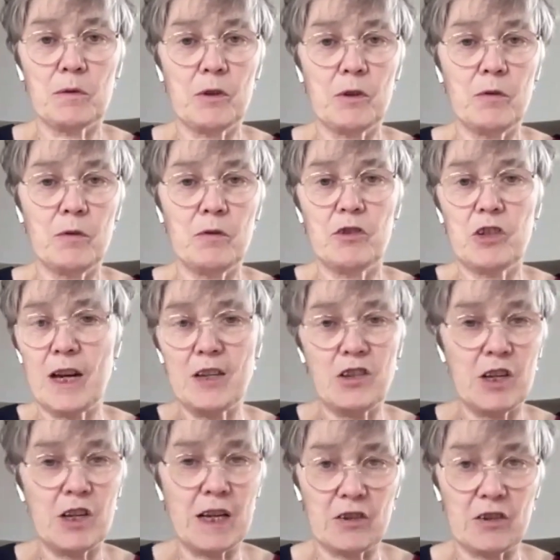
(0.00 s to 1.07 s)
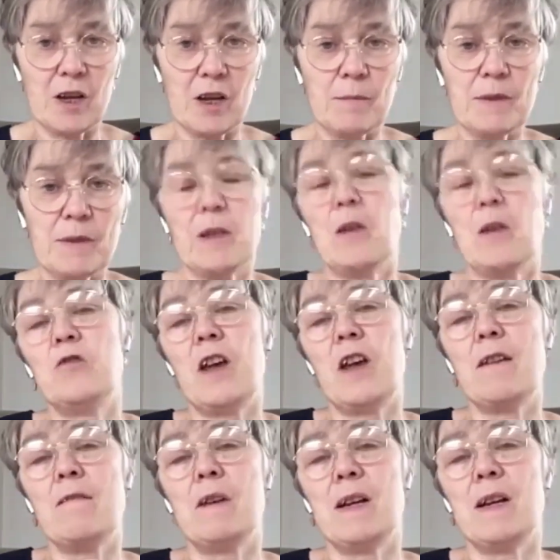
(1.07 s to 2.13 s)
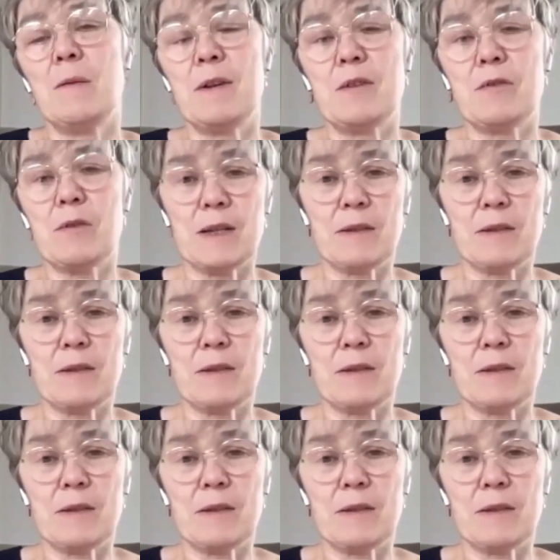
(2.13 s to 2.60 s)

to change it each time. So generally, we